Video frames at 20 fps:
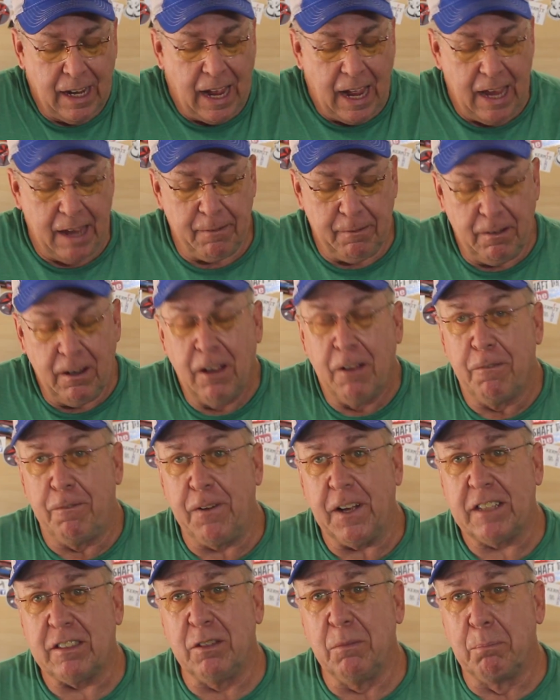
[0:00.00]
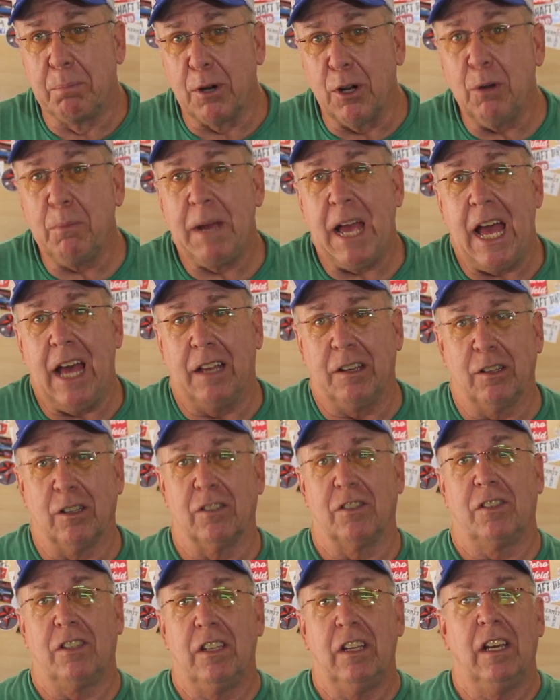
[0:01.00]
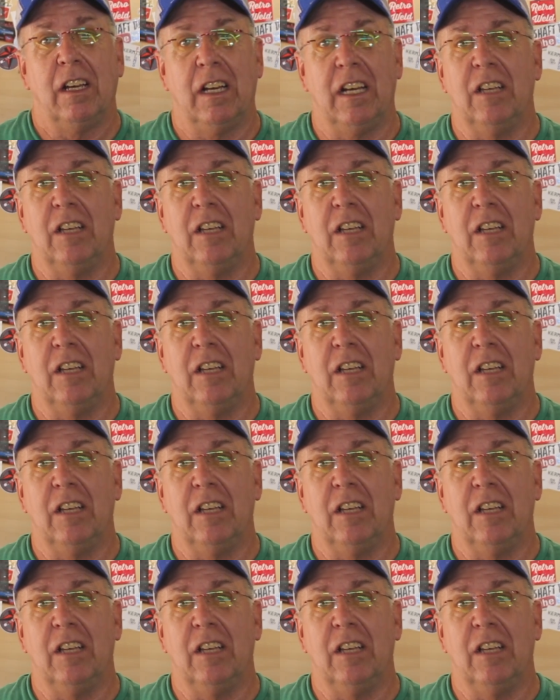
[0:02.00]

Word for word: And fixing broom handles